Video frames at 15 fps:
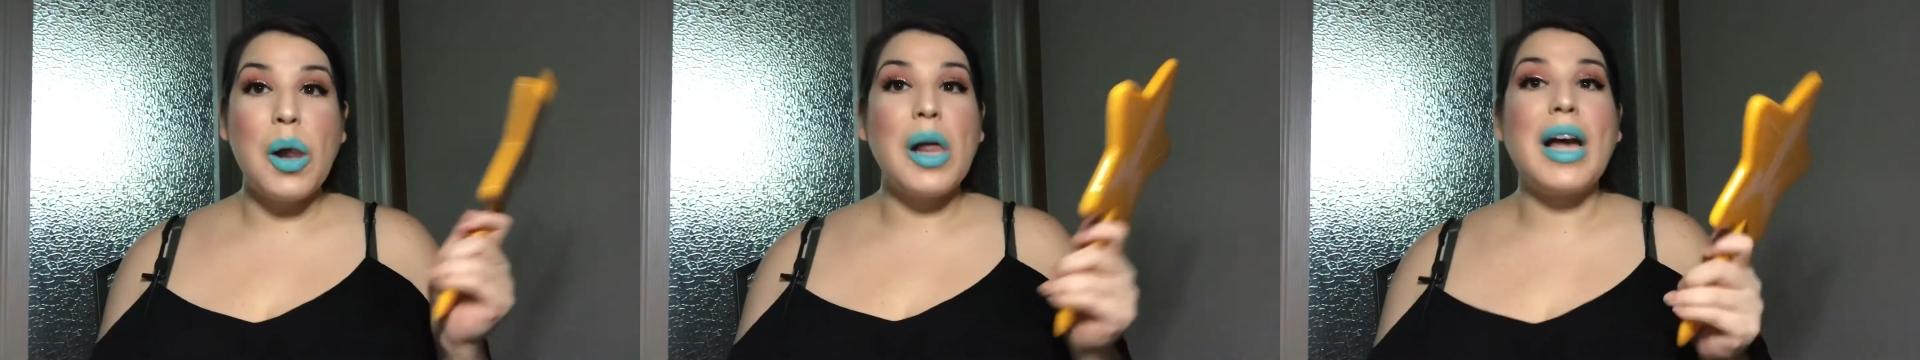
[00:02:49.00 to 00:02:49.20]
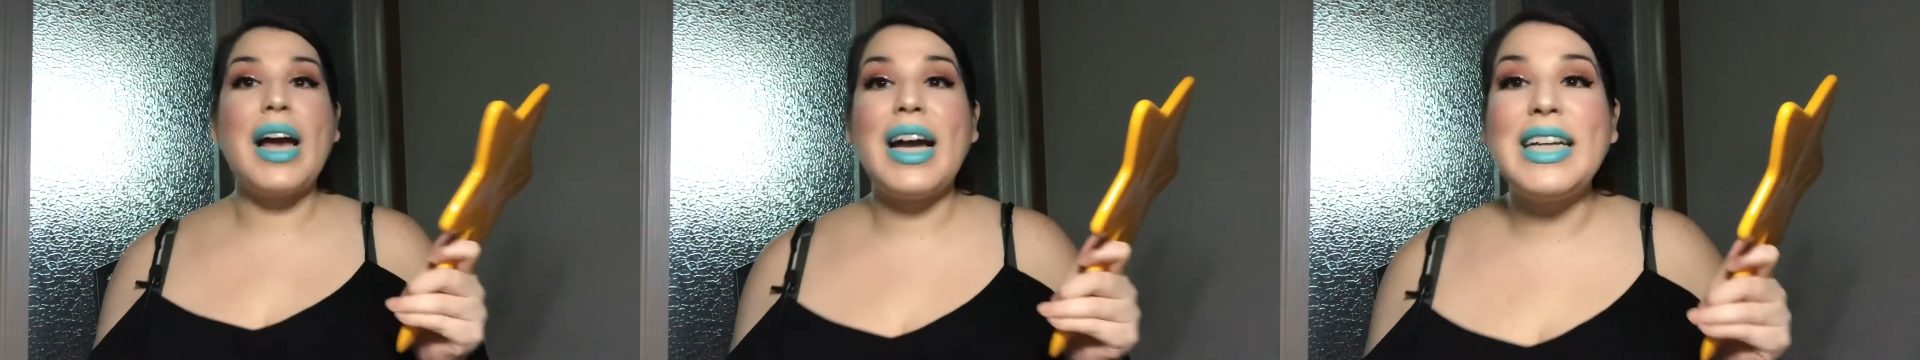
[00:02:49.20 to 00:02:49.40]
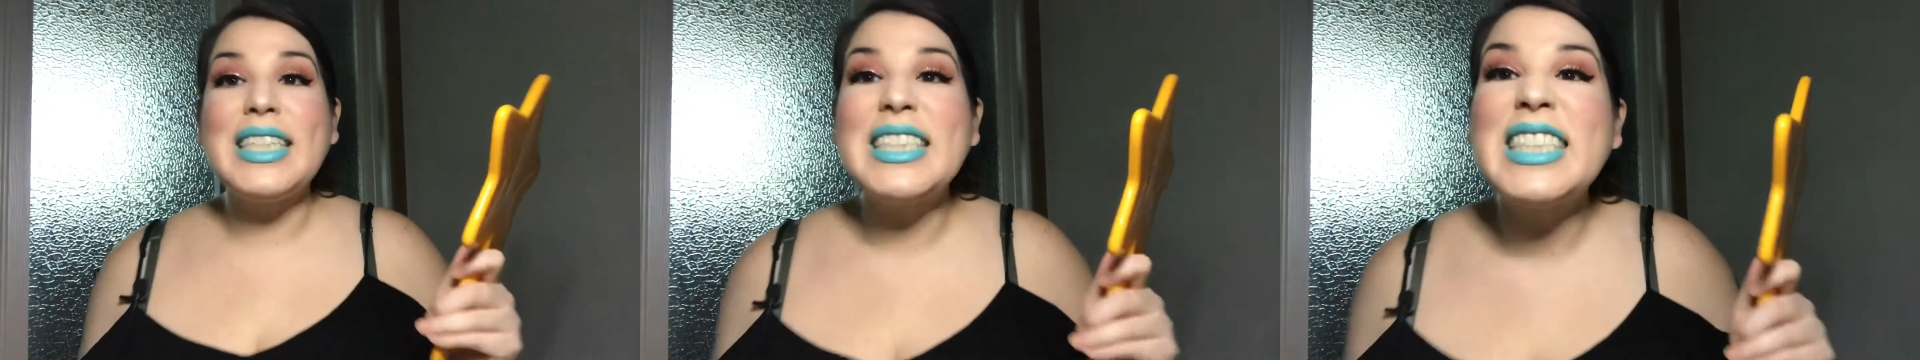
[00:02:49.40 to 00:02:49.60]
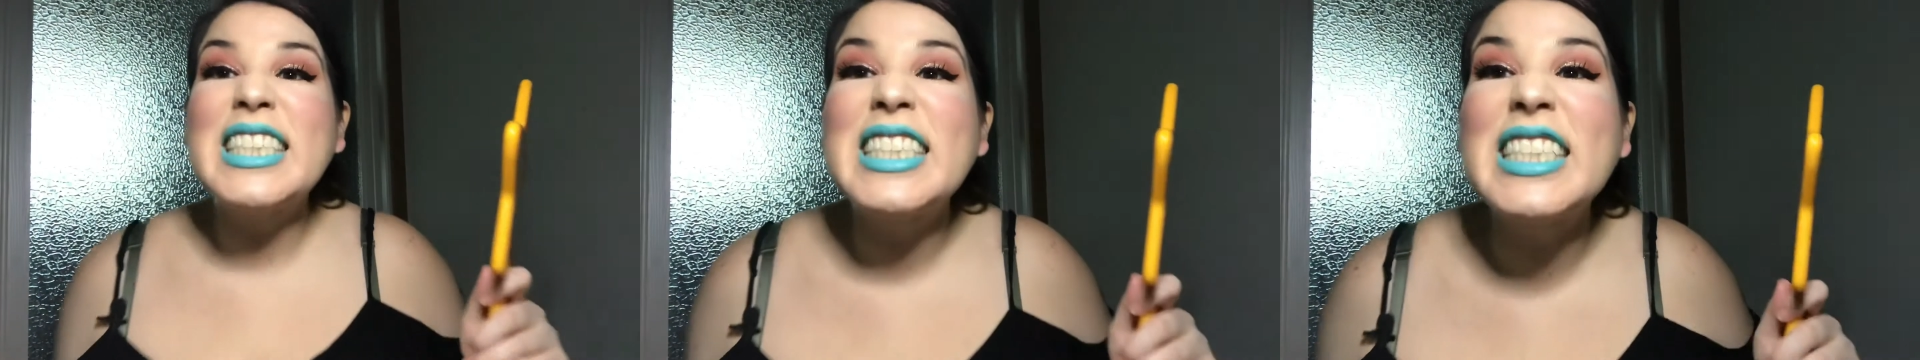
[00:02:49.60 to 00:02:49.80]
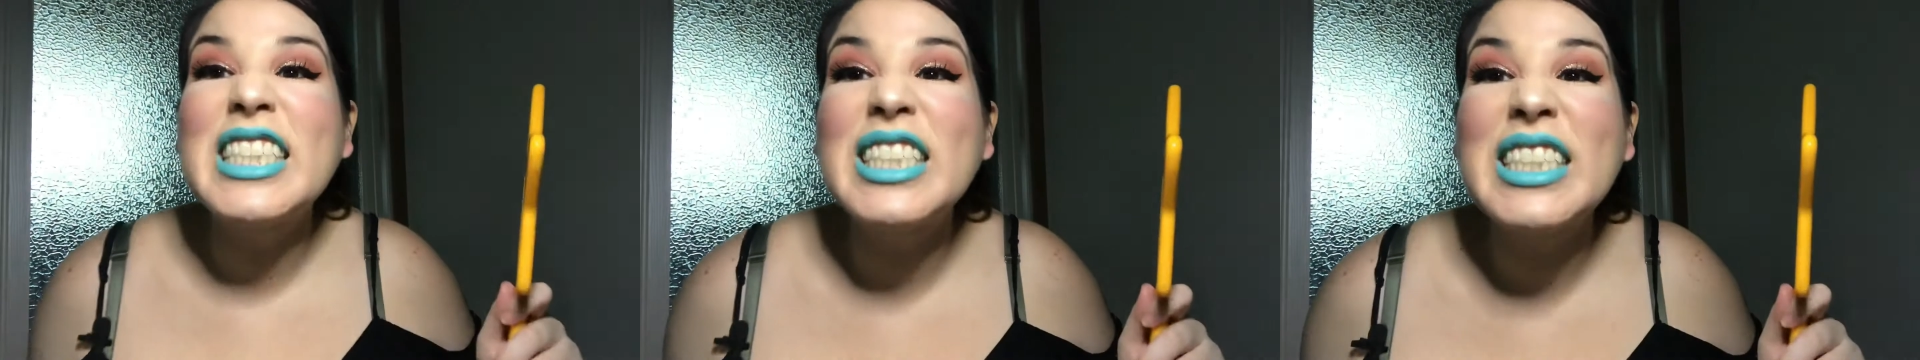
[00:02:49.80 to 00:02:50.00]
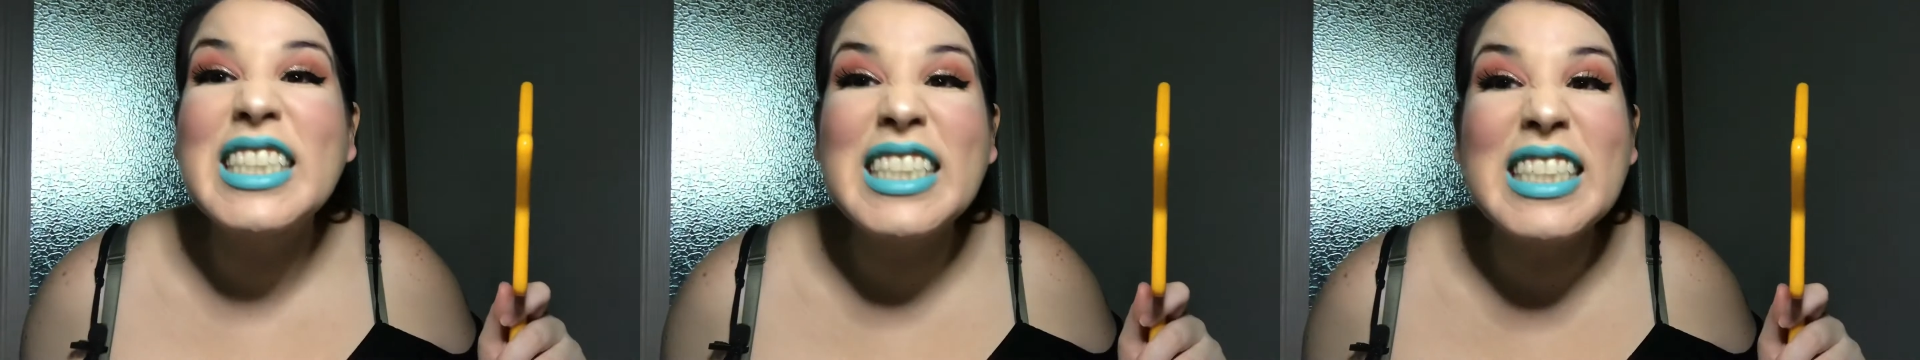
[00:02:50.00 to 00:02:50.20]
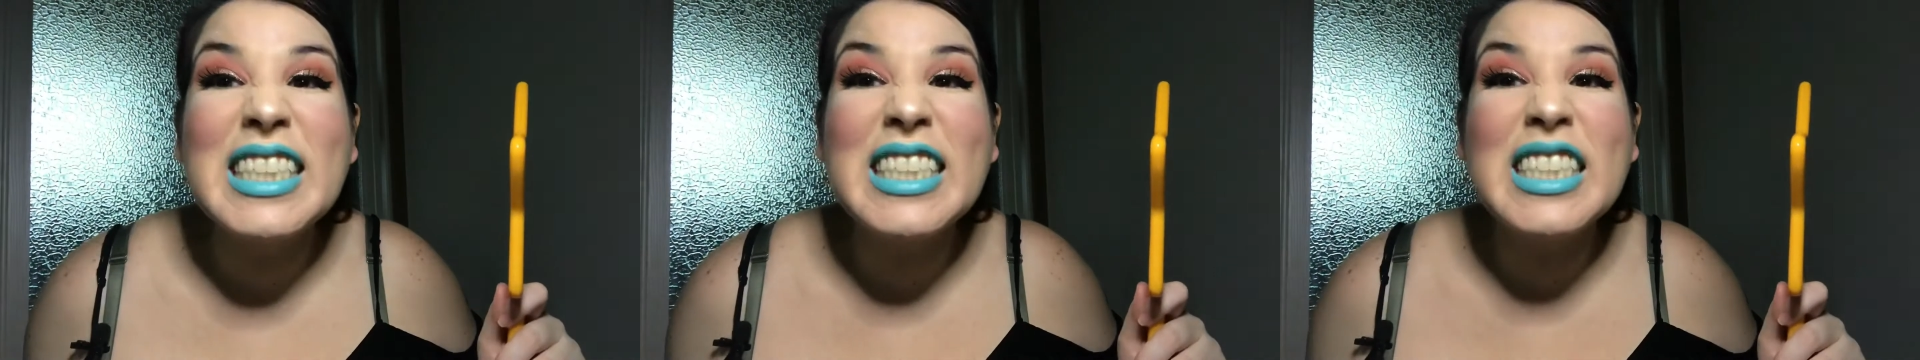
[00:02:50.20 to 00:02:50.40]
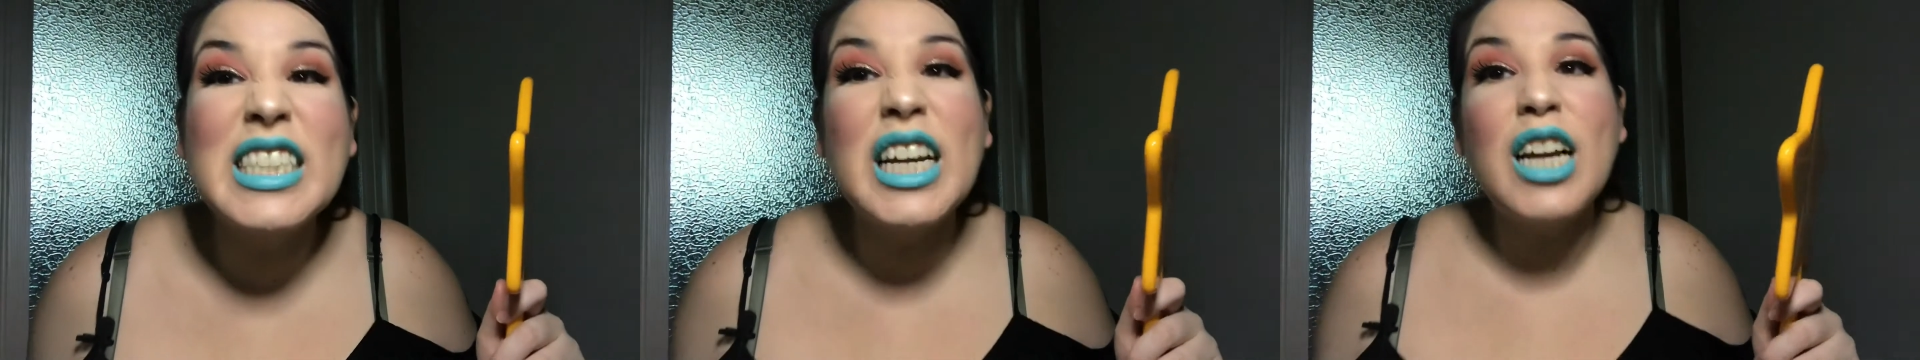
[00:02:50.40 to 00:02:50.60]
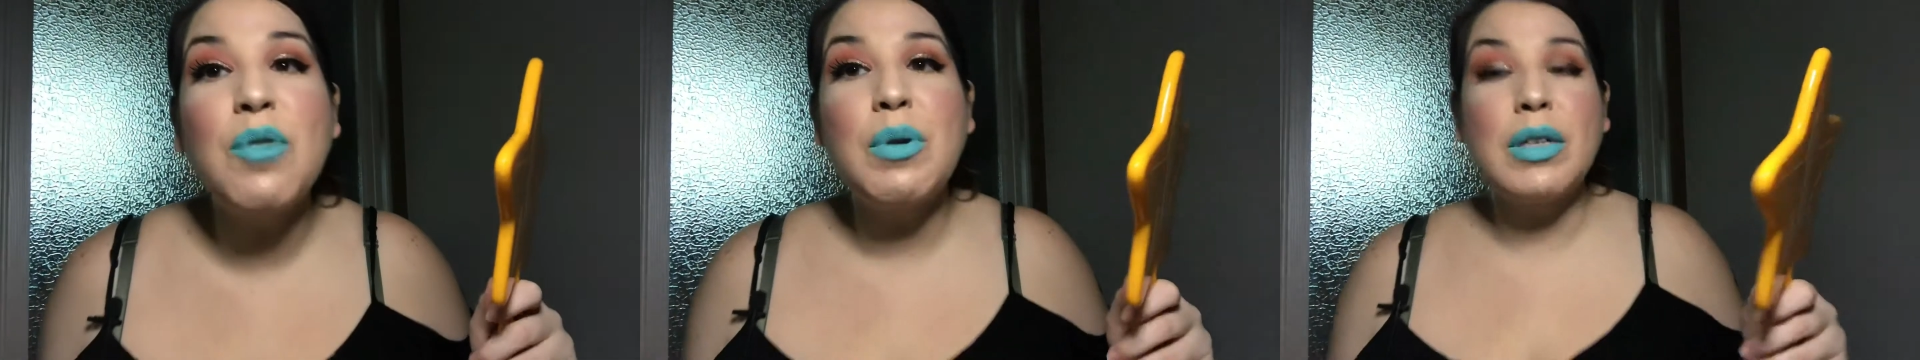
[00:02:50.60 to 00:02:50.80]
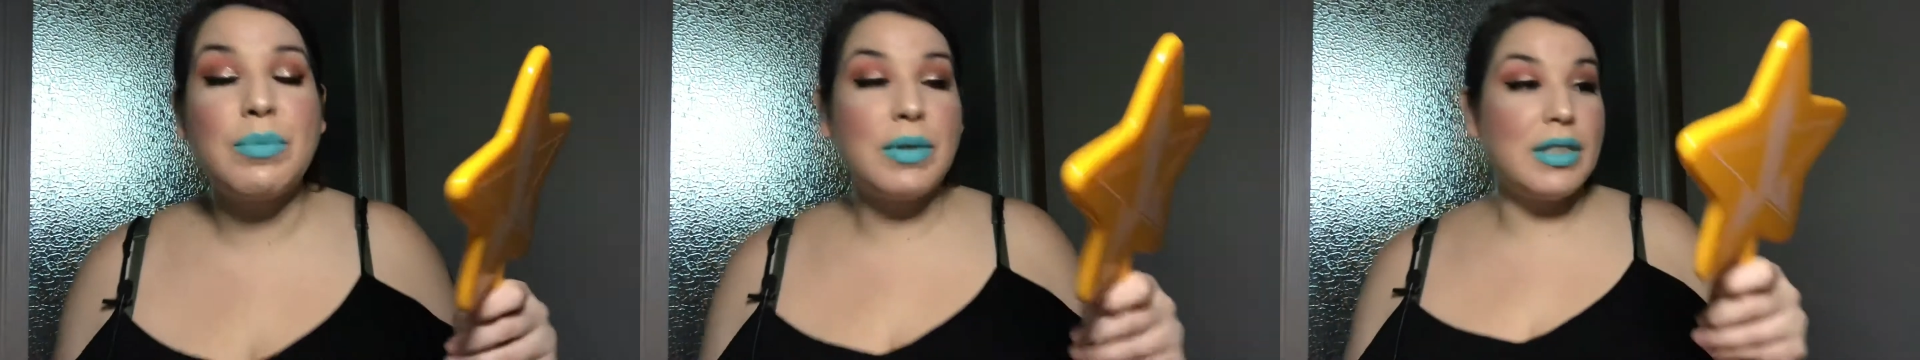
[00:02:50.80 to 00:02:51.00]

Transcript: Kind of makes